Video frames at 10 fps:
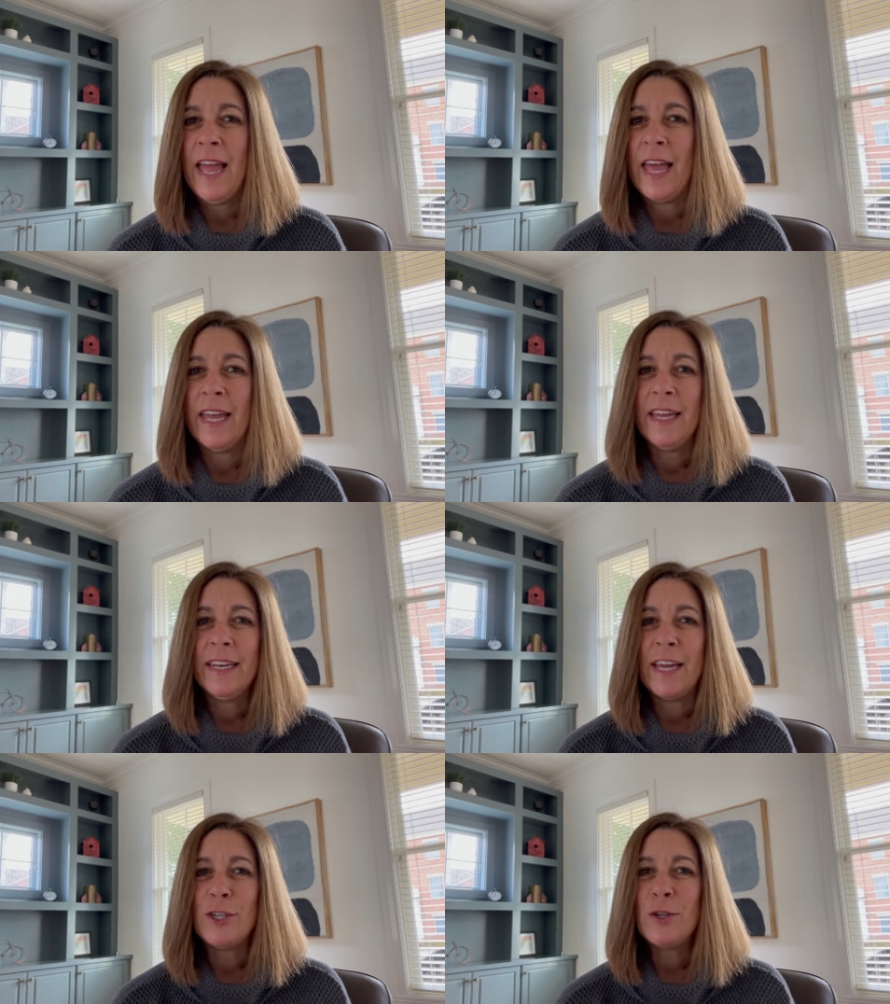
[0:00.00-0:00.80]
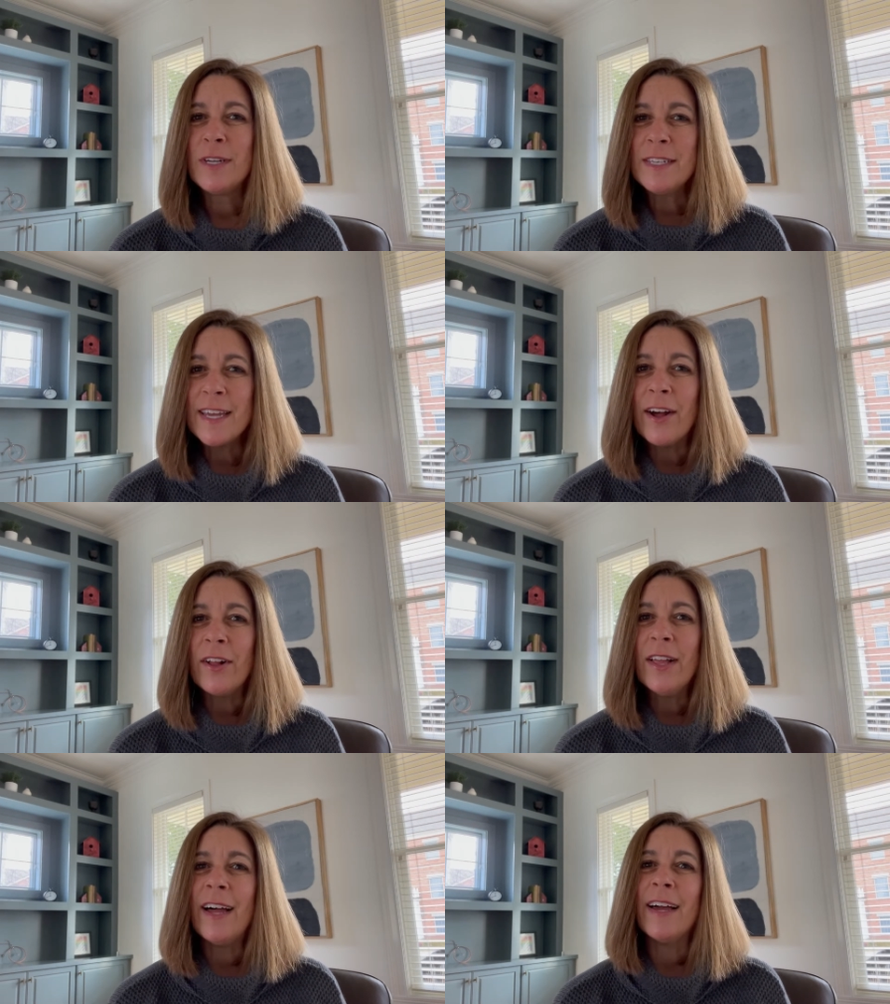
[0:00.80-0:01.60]
And as you can
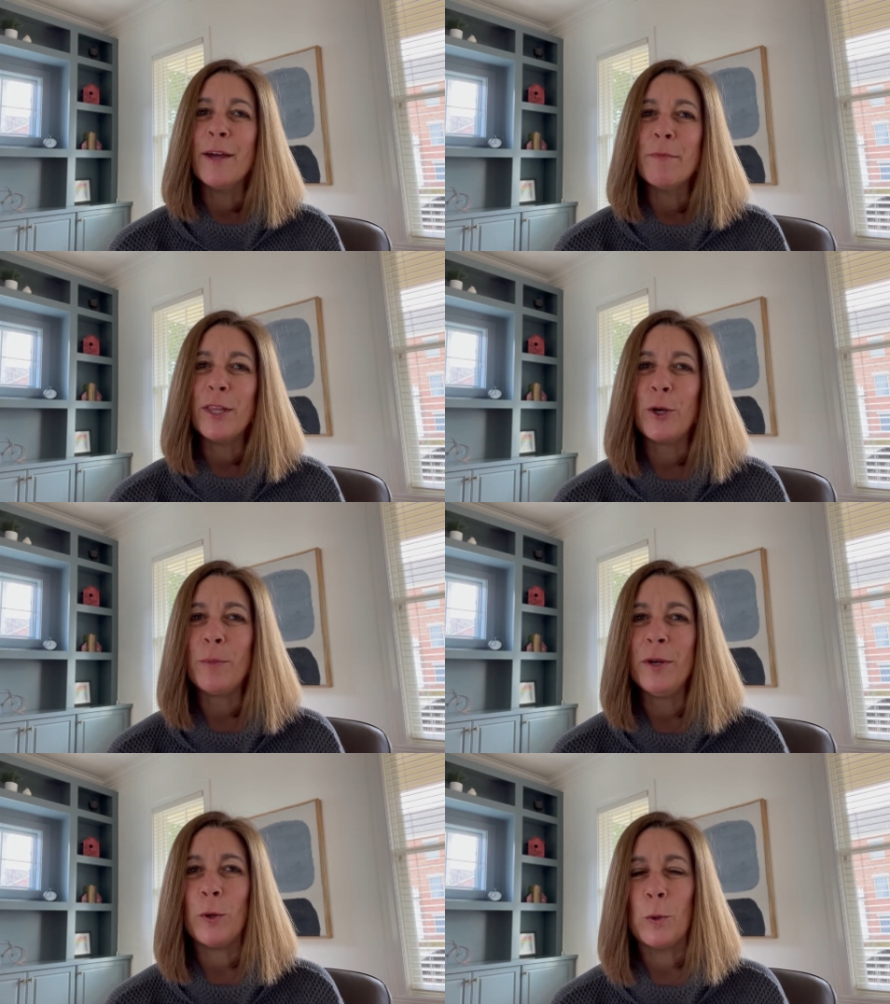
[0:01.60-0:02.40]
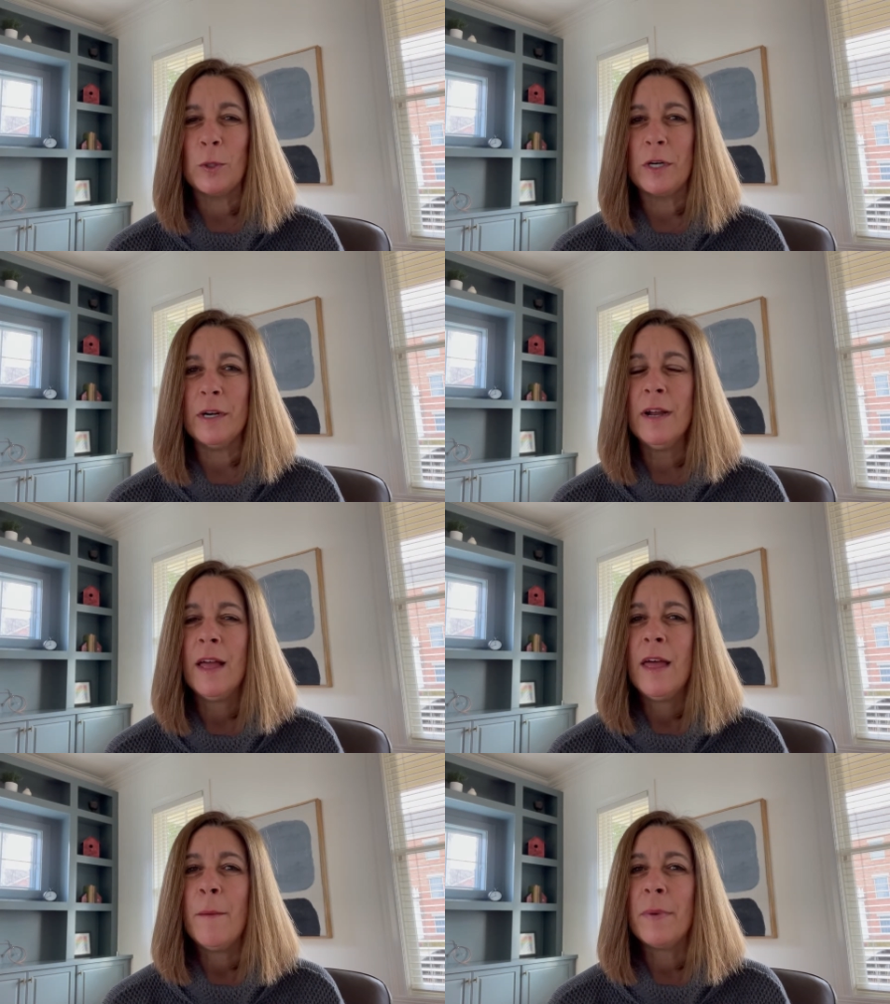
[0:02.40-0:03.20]
tell, I am a little bit older,
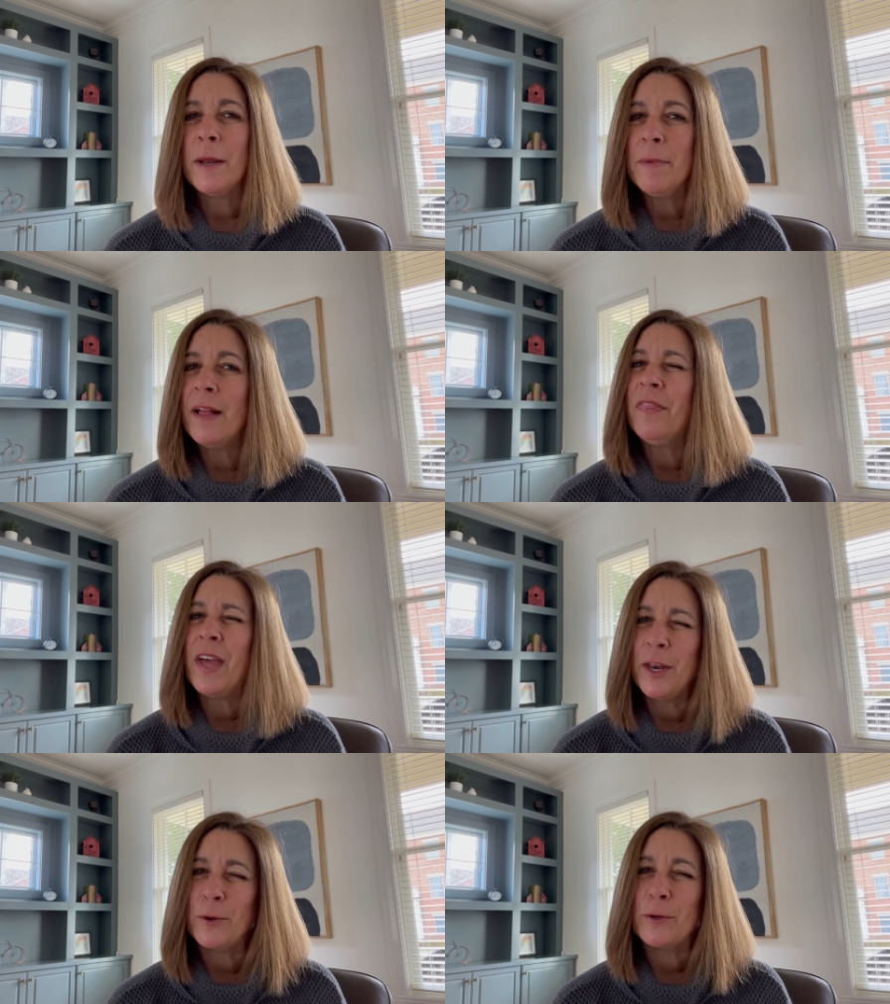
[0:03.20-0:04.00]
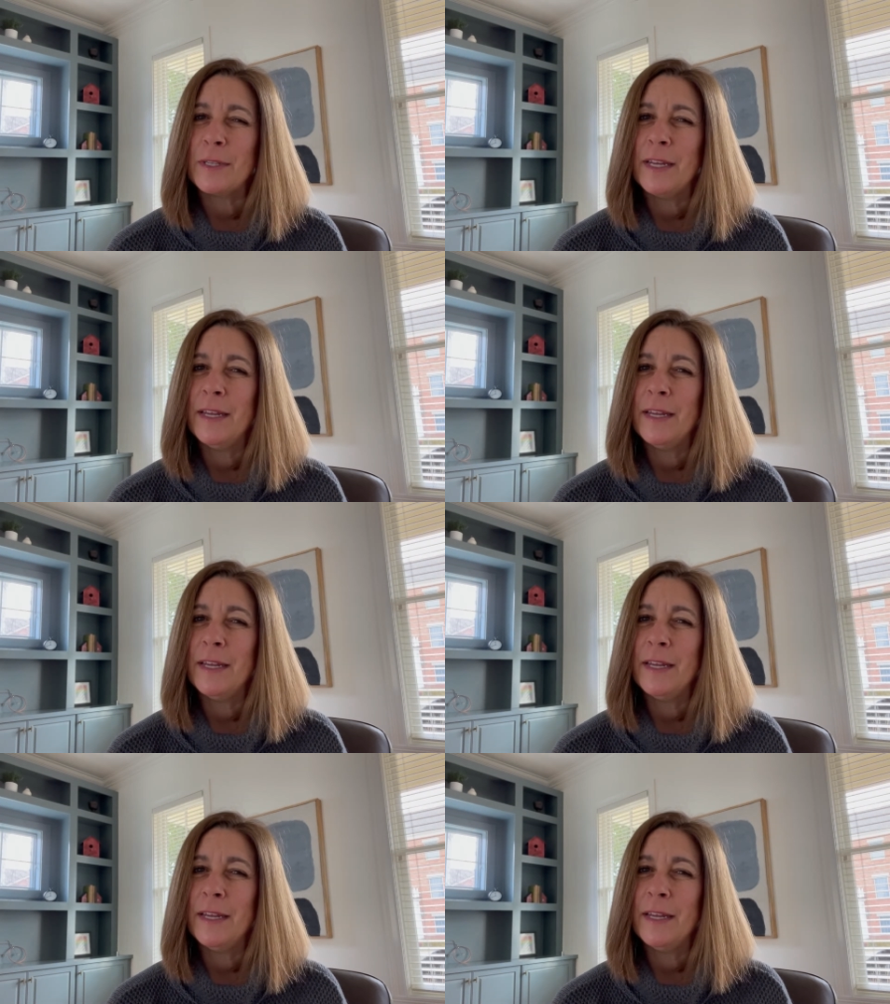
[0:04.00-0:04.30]
but I'm not that old.